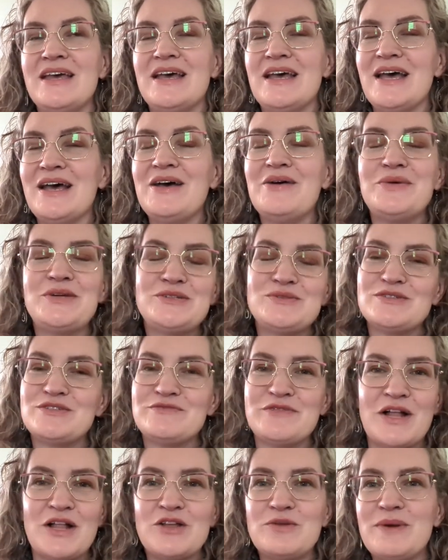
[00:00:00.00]
uh, which was
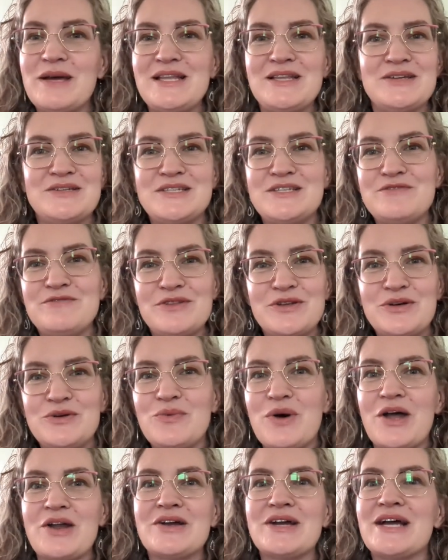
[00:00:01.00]
followed by Loose and Fluid
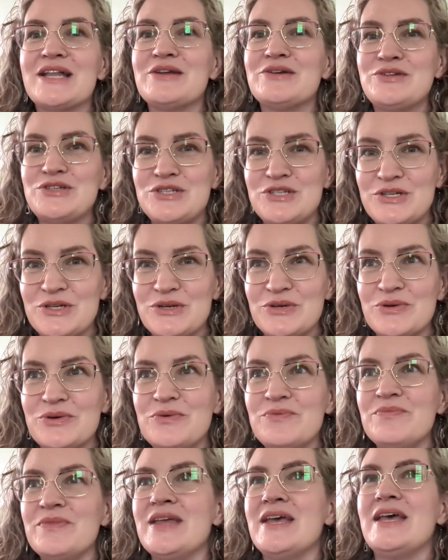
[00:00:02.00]
Watercolor 2,
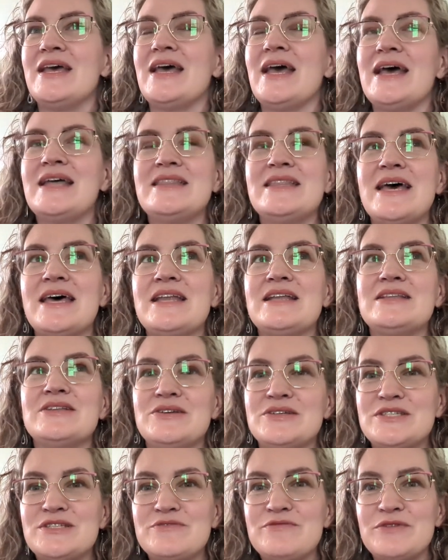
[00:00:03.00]
and then a
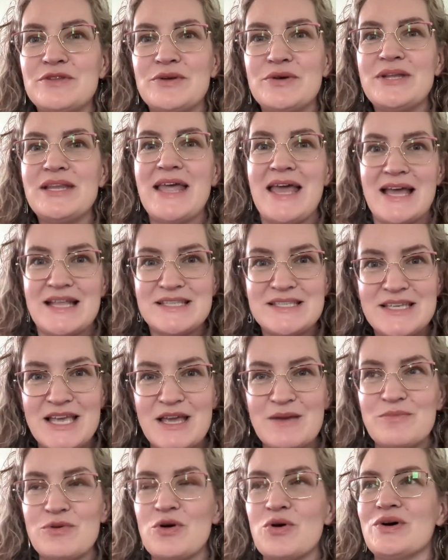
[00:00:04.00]
Loose and Fluid
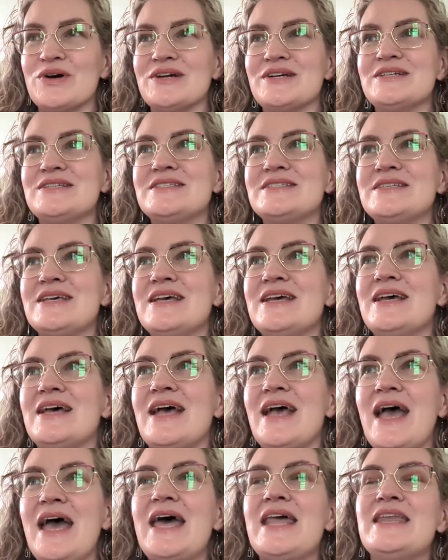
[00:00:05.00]
Landscape course,
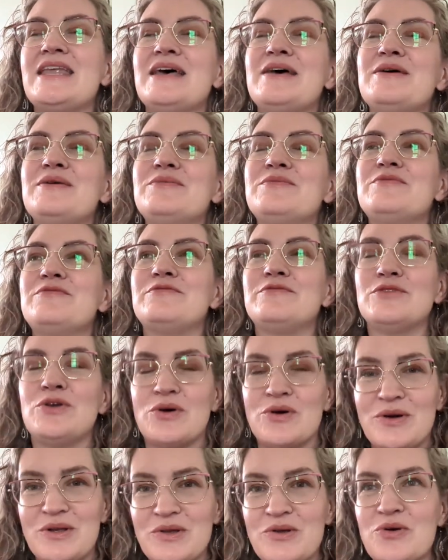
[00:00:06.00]
and a
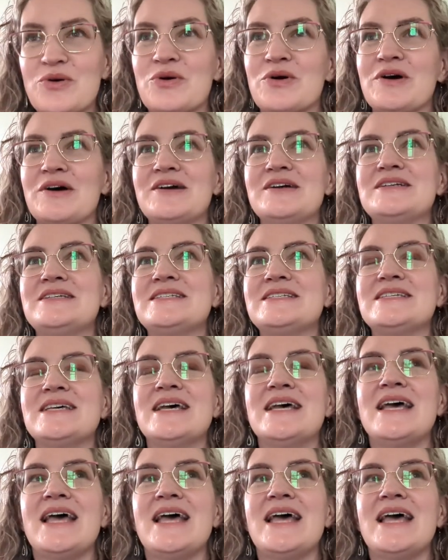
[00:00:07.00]
floral course,